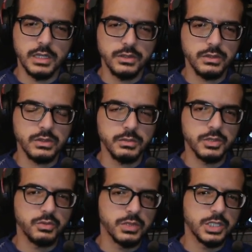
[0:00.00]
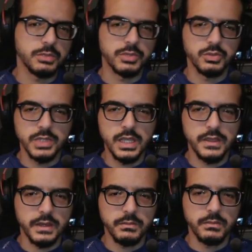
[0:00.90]
It just to be switching
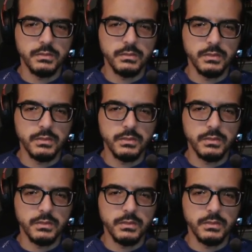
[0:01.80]
between them.